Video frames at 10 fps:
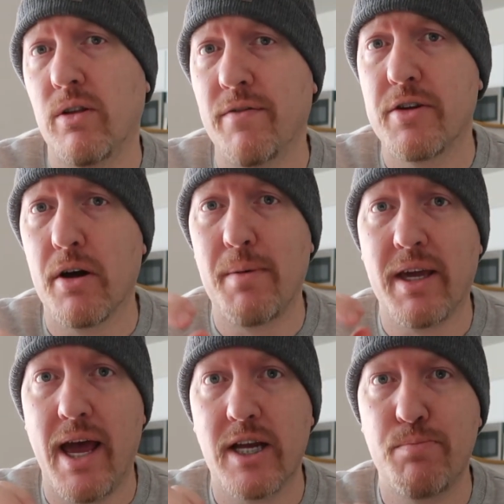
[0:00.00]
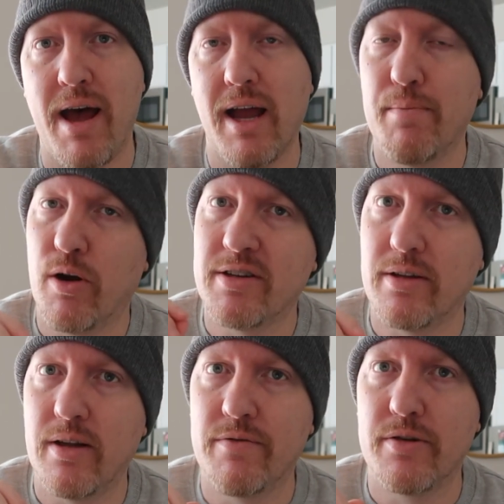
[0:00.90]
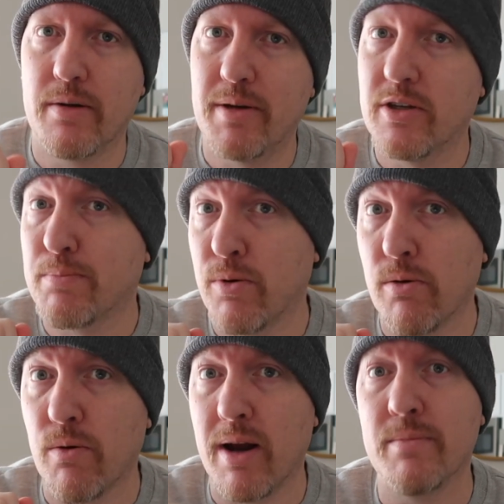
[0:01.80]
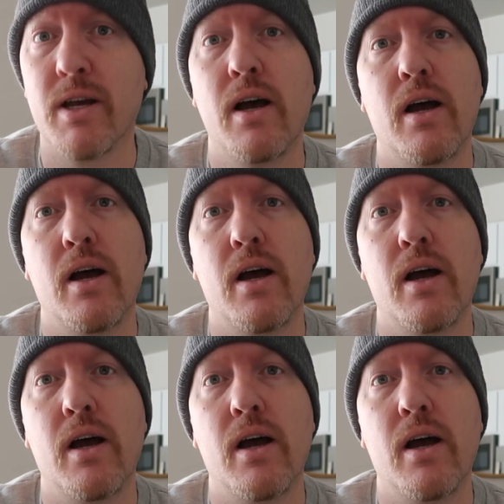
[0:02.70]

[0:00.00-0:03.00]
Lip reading: Love to talk about cash back, but also love to talk about those programs.